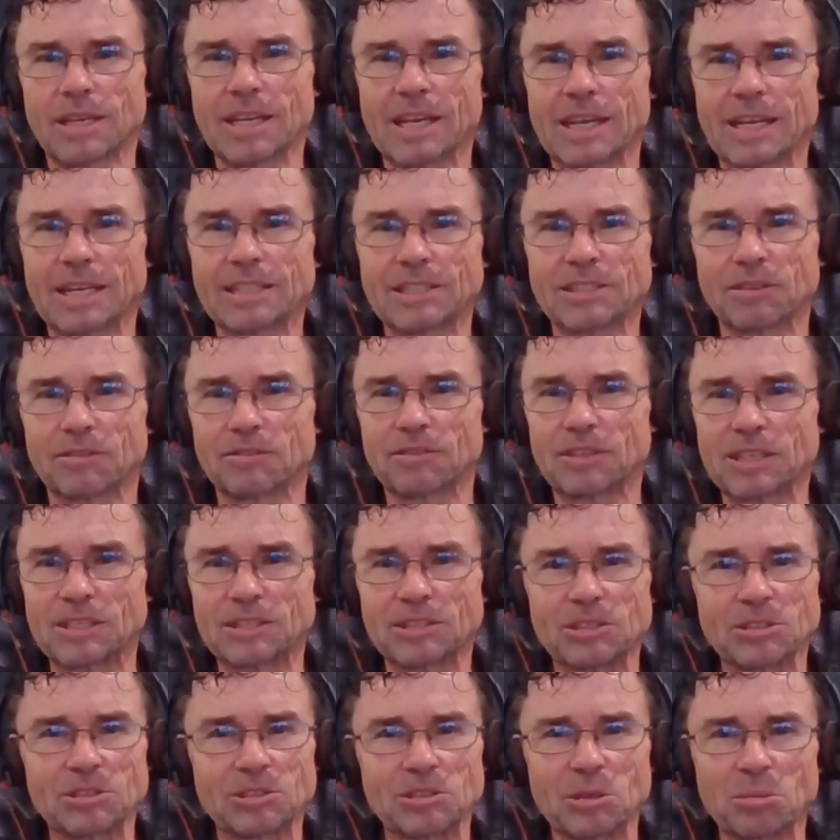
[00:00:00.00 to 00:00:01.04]
And mm. it's a
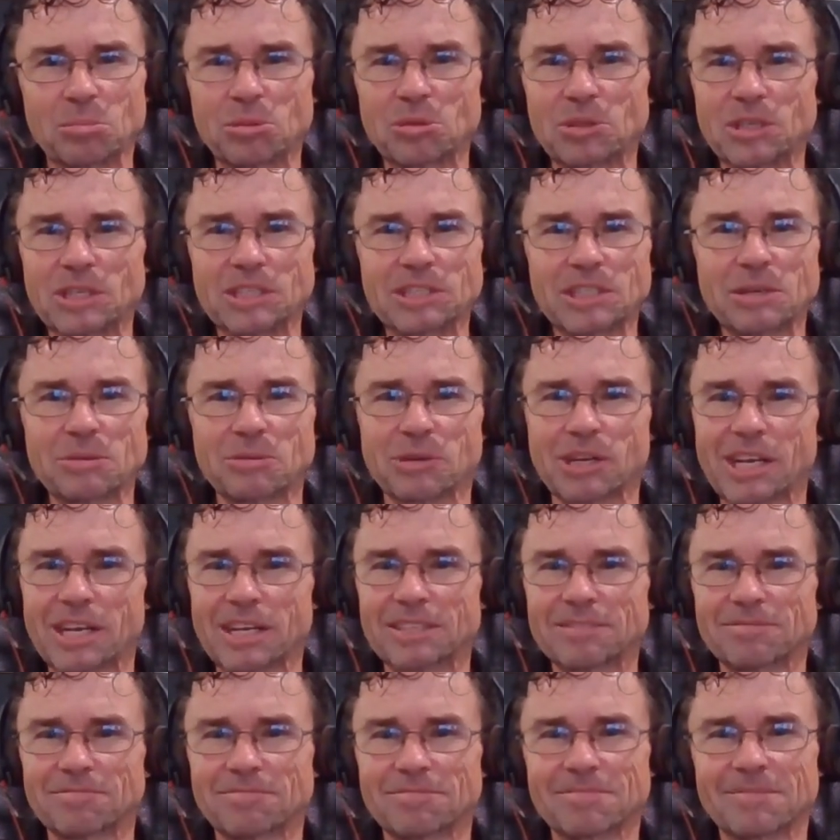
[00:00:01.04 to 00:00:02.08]
it's a simple, easy
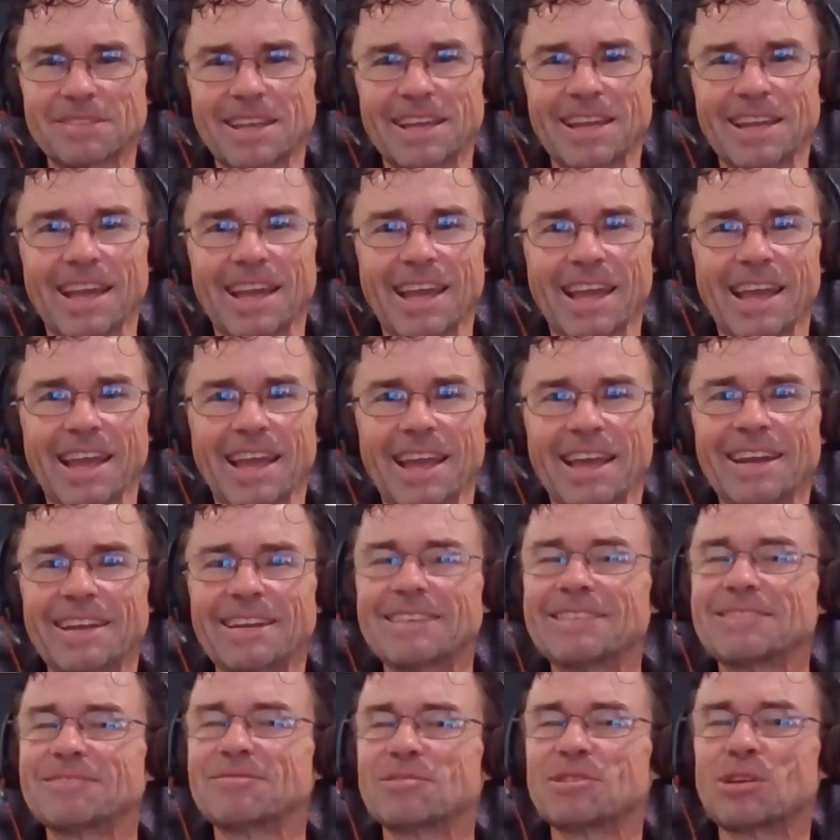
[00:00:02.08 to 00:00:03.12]
read
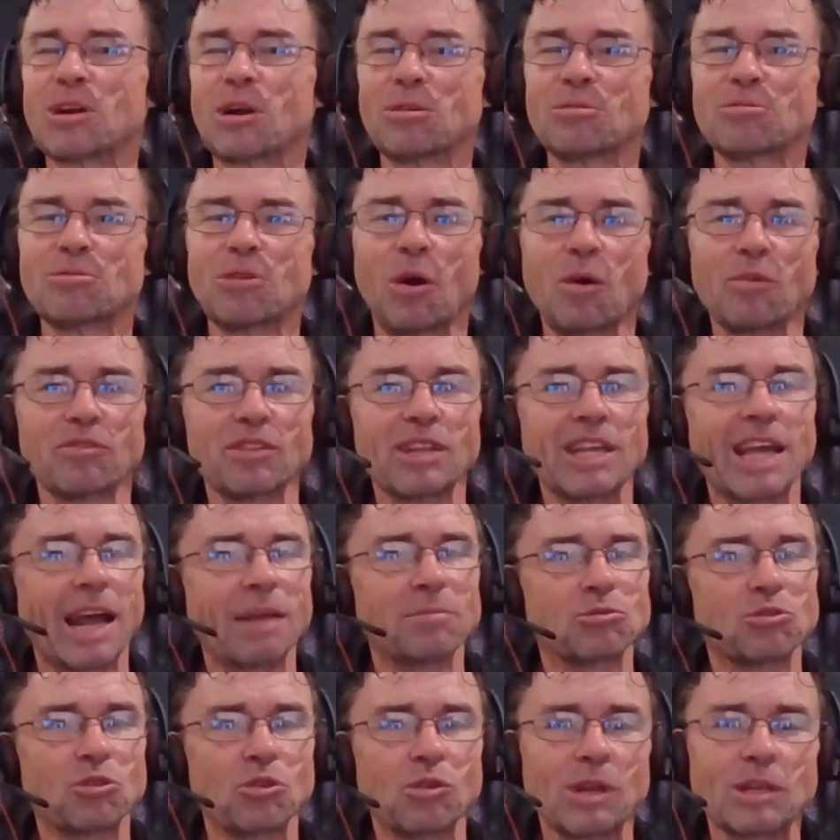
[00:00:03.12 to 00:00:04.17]
and you know hopefully
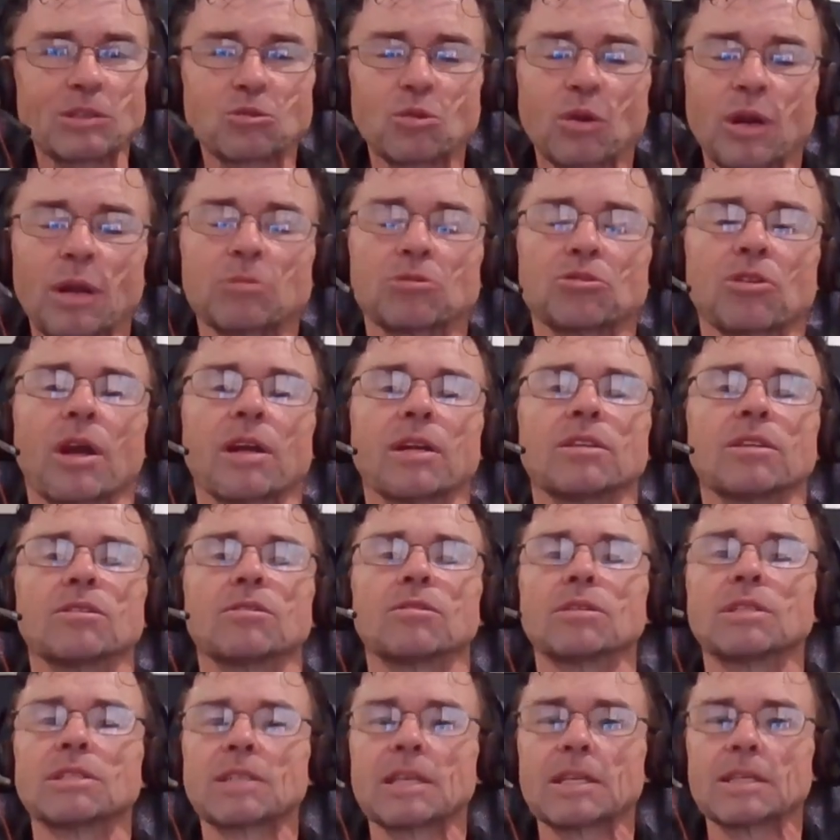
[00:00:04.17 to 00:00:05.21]
i'm tr- it's what i'm trying to
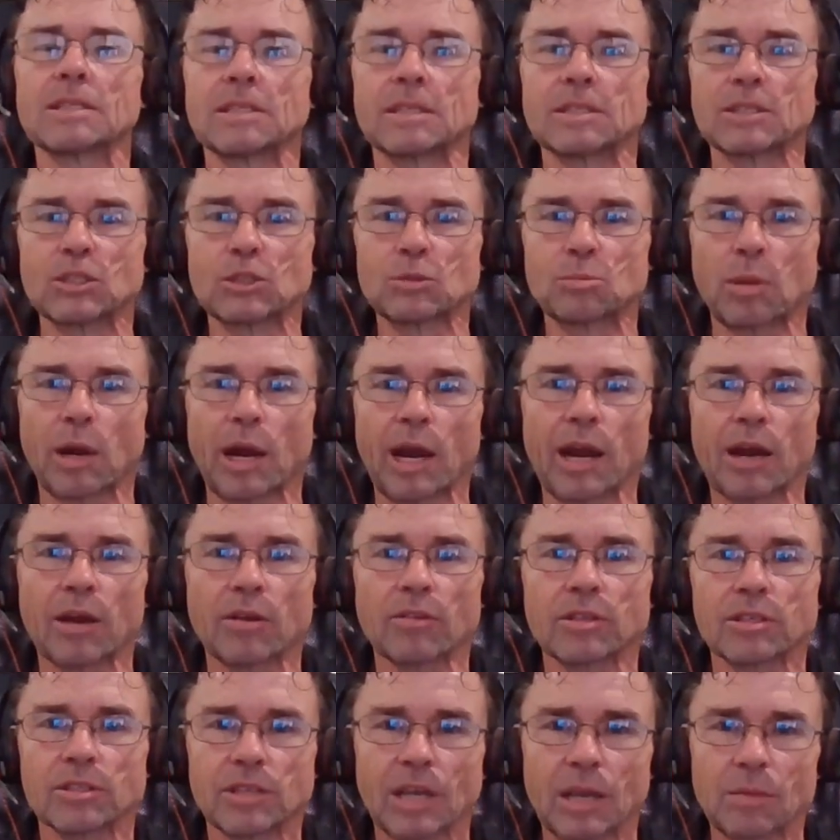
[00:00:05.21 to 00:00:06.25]
do is, is
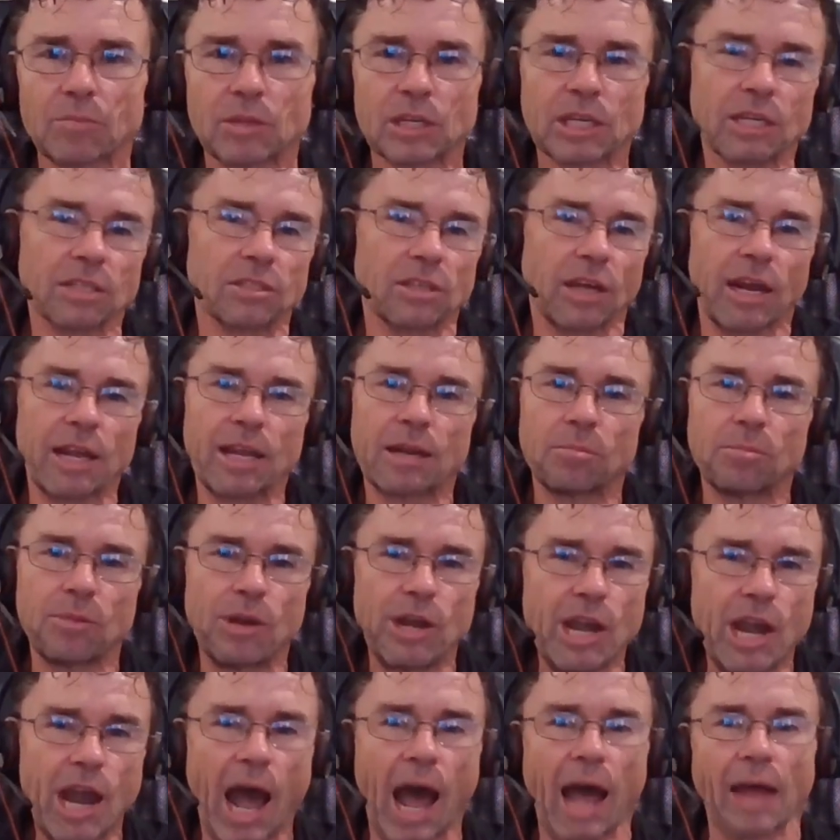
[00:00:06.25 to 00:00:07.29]
inspire the same thing because i
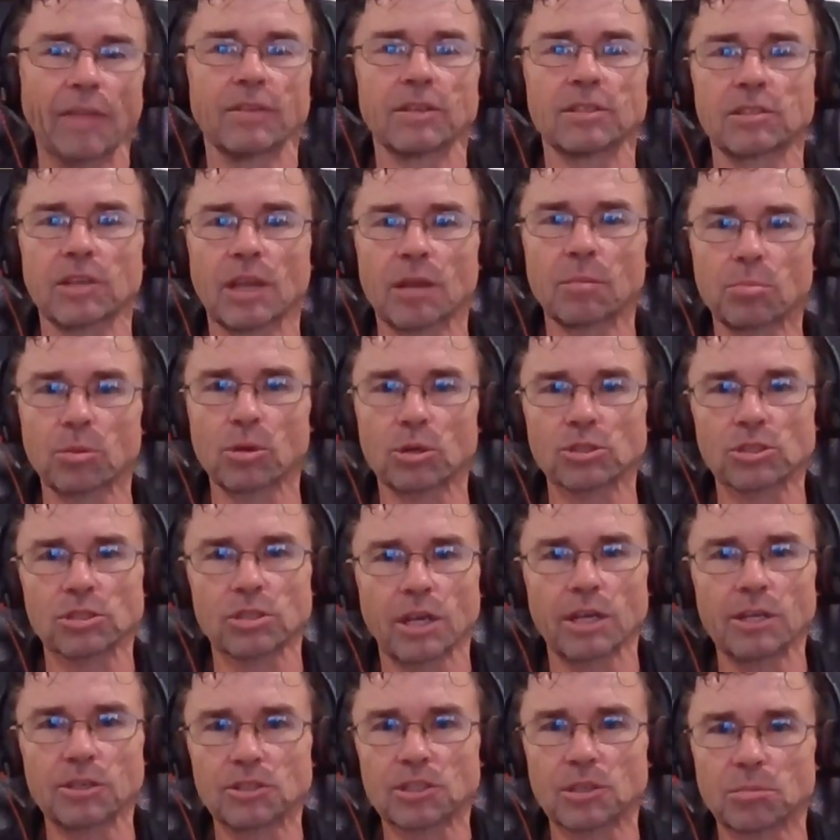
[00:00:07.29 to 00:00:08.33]
am not the same
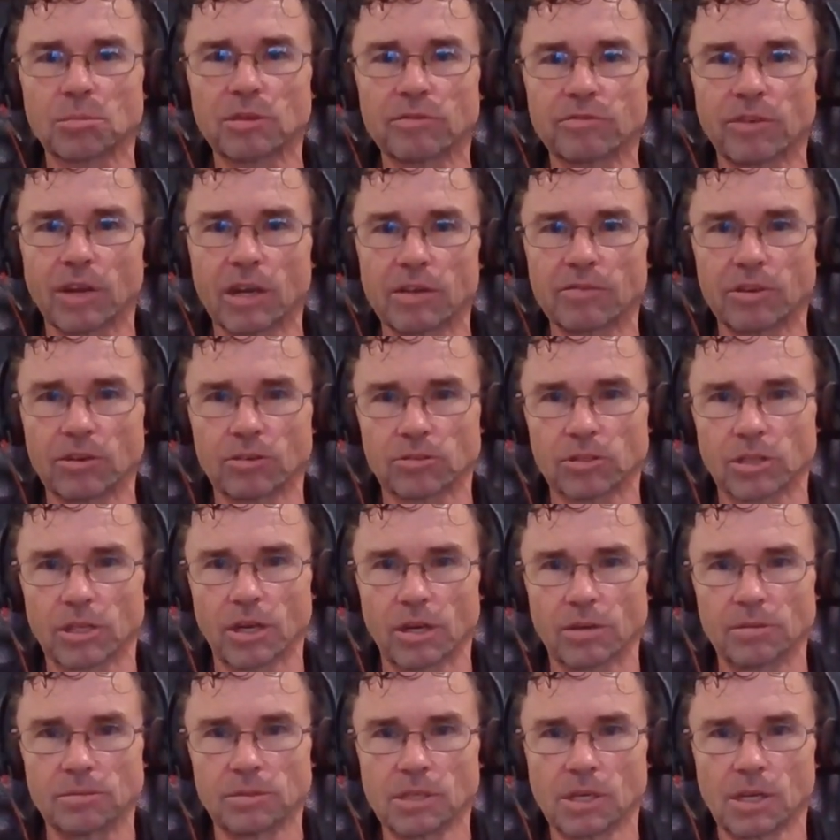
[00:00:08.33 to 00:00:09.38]
person i used to be five years ago